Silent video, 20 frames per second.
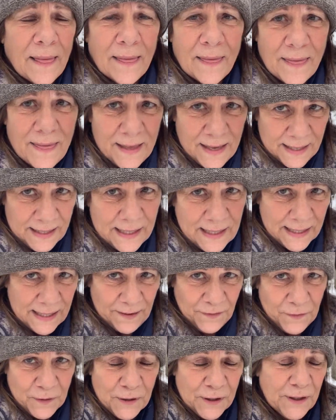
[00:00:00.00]
this is
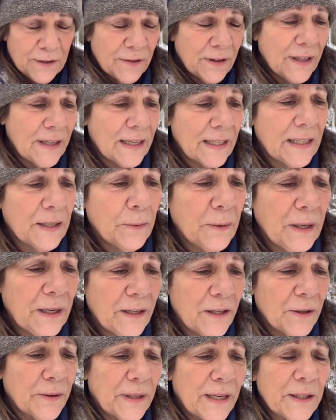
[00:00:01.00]
the first three things I want
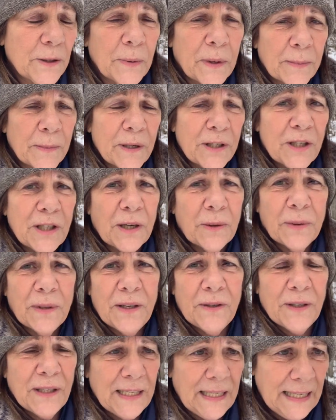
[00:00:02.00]
you to do. And that's what I'm going to share
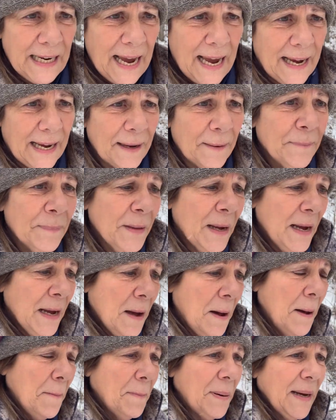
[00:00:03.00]
with you today.
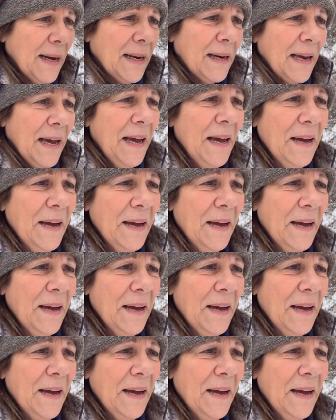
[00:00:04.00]
But